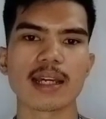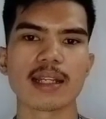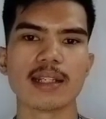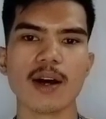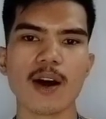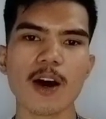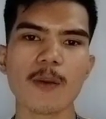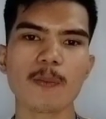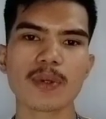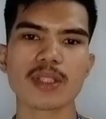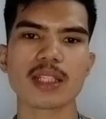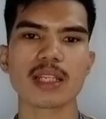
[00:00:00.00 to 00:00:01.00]
the
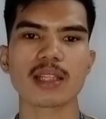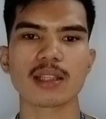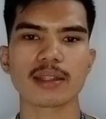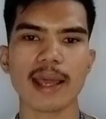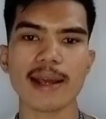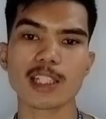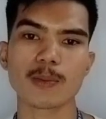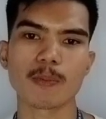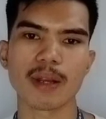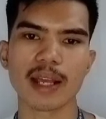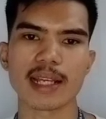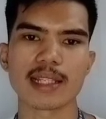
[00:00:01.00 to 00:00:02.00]
opposite takes
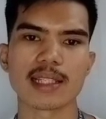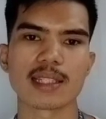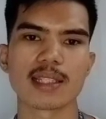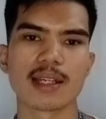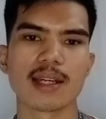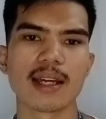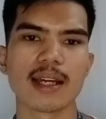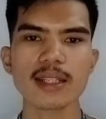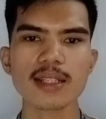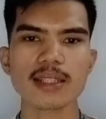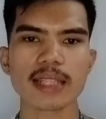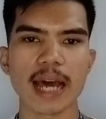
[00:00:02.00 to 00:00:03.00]
place.
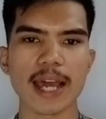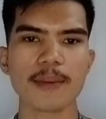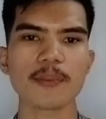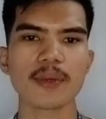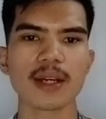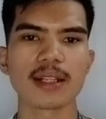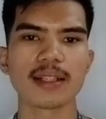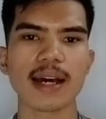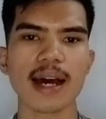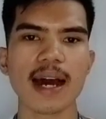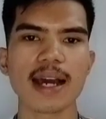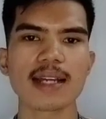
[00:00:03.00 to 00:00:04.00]
This time,
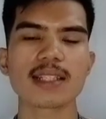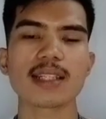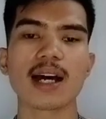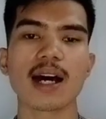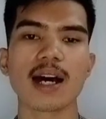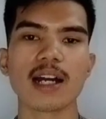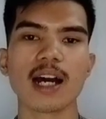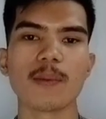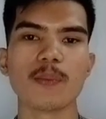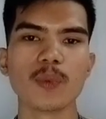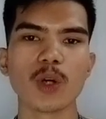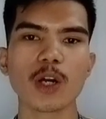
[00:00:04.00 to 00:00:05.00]
the eyes are
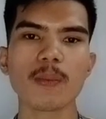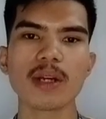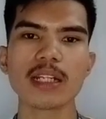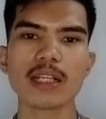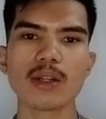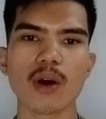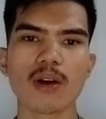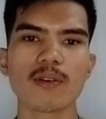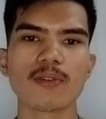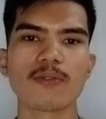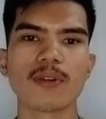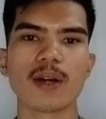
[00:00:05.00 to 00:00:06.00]
abnormally
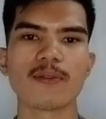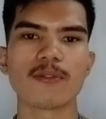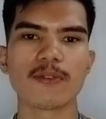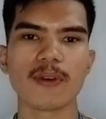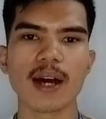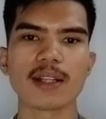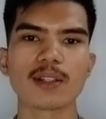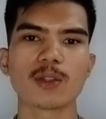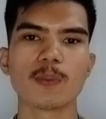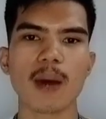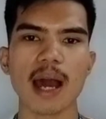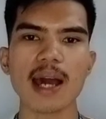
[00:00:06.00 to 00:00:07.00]
long from front
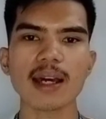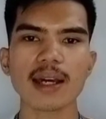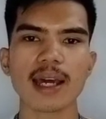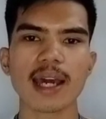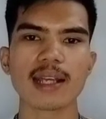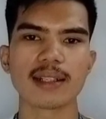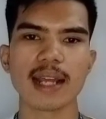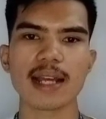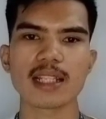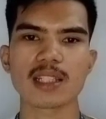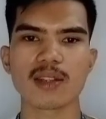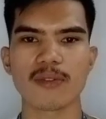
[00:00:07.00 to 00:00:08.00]
to back, and
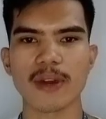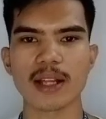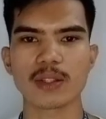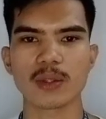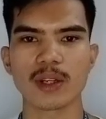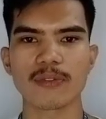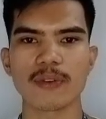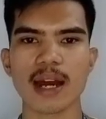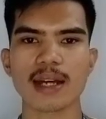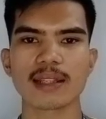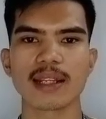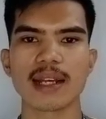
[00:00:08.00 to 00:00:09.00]
lens fail to
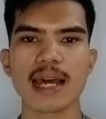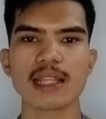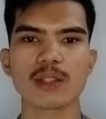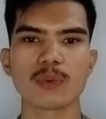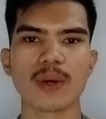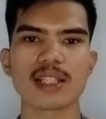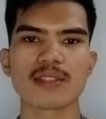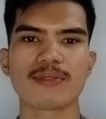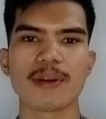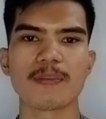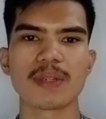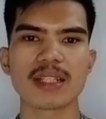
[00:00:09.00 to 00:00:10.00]
refract the light rays
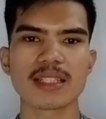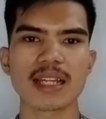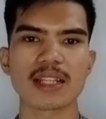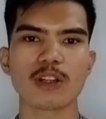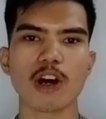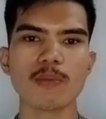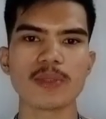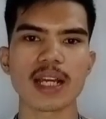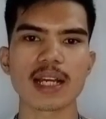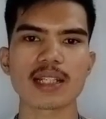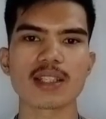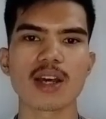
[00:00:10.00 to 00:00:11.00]
from distant
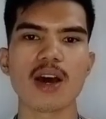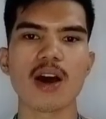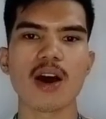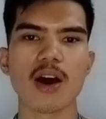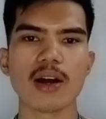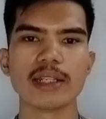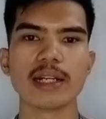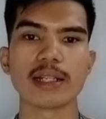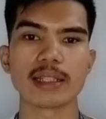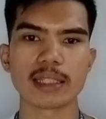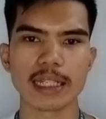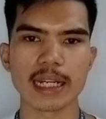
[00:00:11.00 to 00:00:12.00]
objects on the
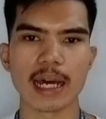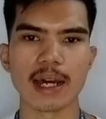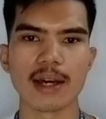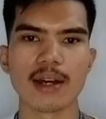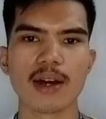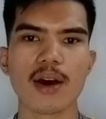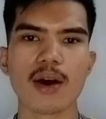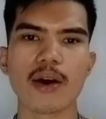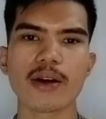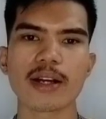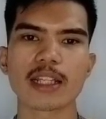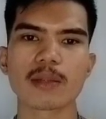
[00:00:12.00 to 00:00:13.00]
retina.
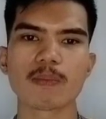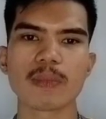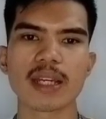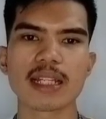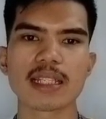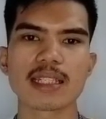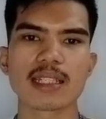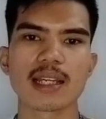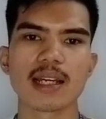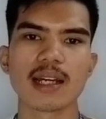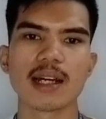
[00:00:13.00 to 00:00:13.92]
Or it means